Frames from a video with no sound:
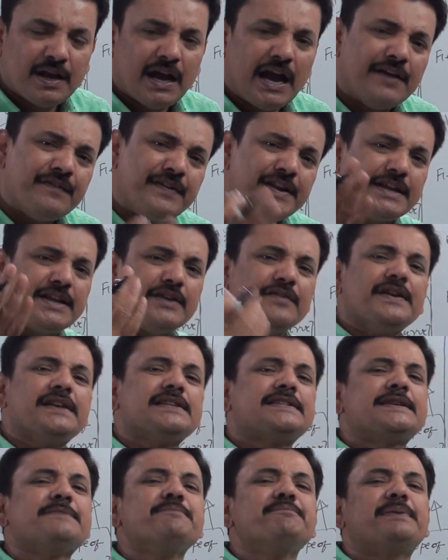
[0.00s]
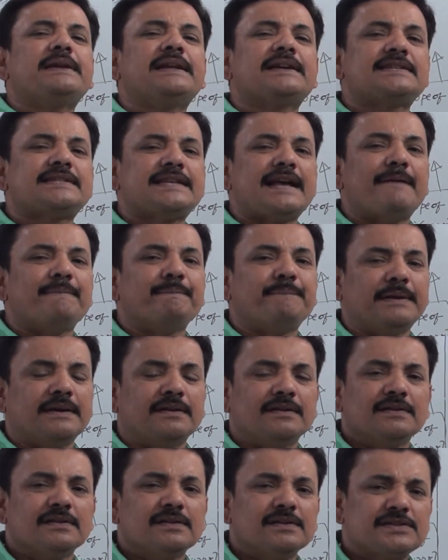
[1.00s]
I will give you a simple example.
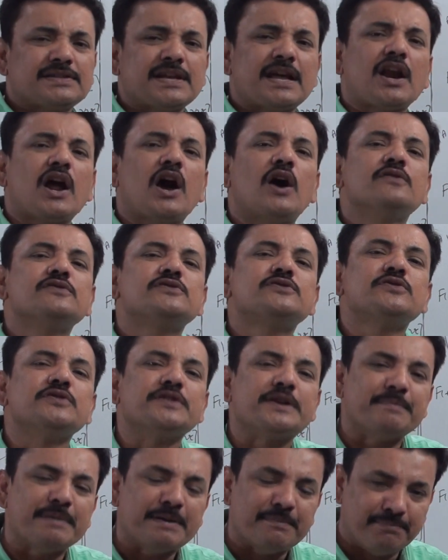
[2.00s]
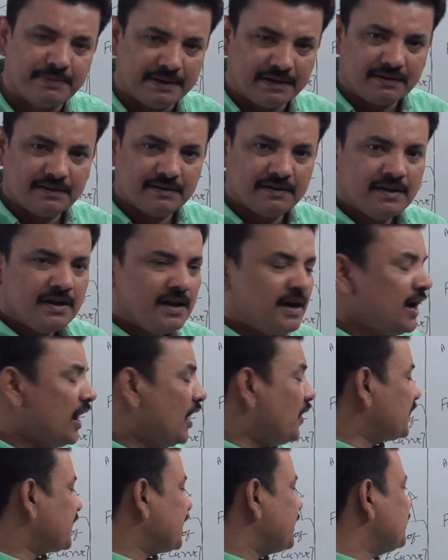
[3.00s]
Sir, how to remember?
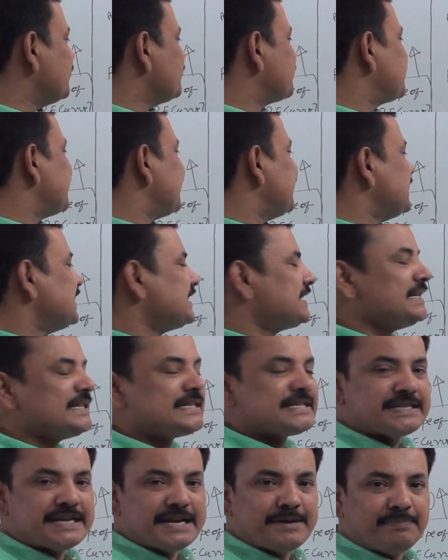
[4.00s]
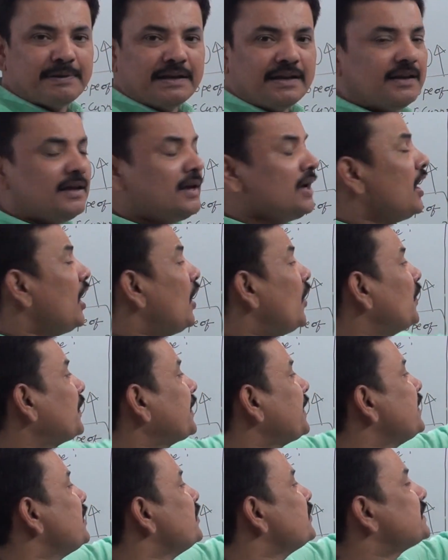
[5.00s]
How can you say this is stable? How
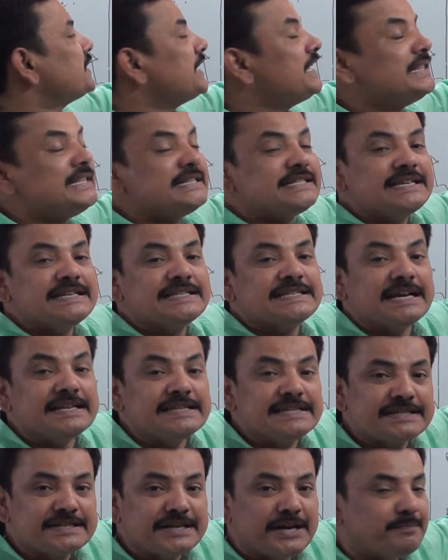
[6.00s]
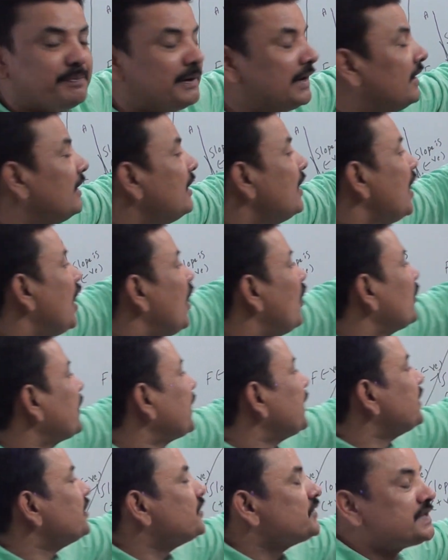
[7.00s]
can you say this is unstable? How
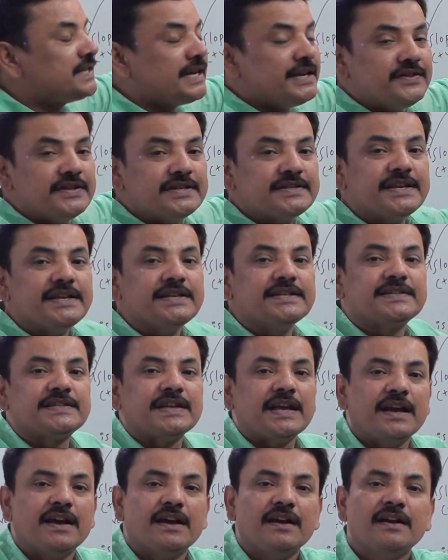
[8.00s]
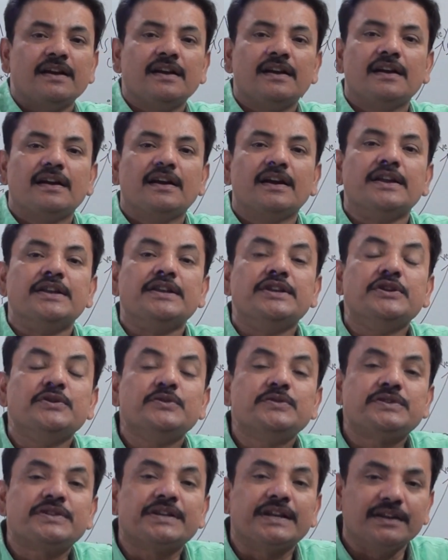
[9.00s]
can you say this is
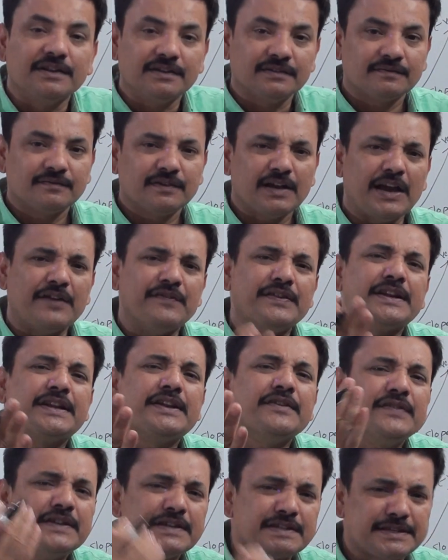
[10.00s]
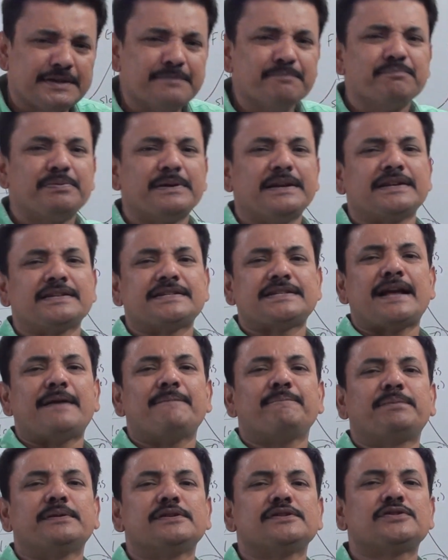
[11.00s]
neutral? I will give you a simple
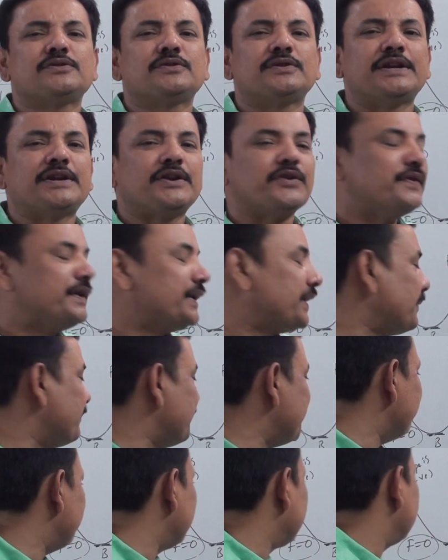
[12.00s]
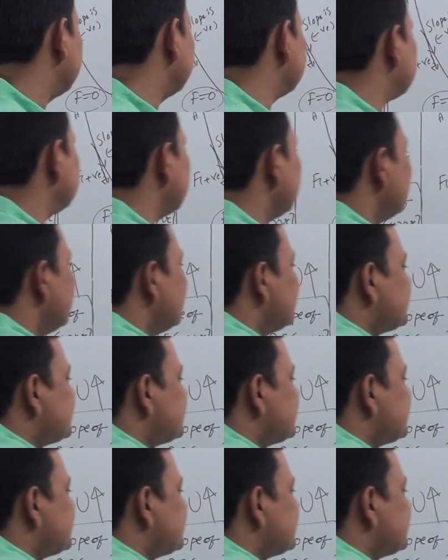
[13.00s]
example so that you will remember this.